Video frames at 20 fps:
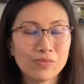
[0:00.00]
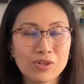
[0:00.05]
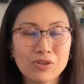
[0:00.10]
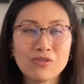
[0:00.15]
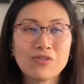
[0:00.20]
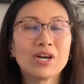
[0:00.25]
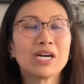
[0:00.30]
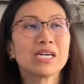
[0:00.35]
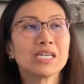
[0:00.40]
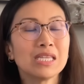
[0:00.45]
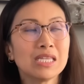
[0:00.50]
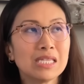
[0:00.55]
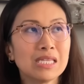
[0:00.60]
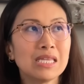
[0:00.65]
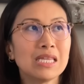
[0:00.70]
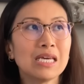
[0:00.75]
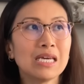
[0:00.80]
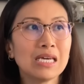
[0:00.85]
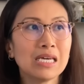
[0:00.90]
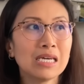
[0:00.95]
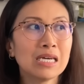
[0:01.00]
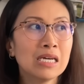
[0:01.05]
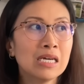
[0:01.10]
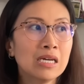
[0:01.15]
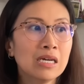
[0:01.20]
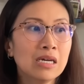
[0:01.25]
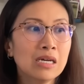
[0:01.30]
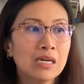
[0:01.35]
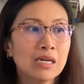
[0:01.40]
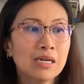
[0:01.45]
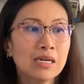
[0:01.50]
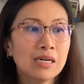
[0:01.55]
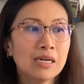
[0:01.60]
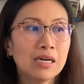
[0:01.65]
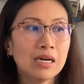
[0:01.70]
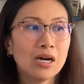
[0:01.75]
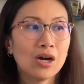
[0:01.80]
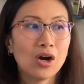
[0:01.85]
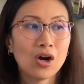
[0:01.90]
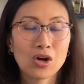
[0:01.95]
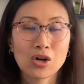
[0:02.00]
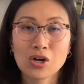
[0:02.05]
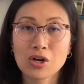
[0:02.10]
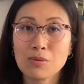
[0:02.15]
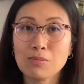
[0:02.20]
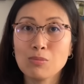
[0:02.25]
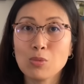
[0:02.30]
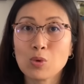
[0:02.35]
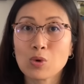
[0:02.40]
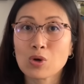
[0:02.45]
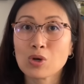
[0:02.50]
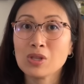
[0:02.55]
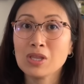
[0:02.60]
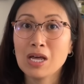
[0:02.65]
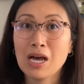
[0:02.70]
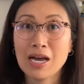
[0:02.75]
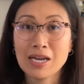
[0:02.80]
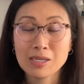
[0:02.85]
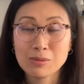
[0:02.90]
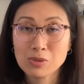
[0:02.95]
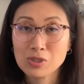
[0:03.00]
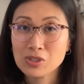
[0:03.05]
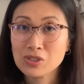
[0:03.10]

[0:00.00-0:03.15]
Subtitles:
fact that they are more liable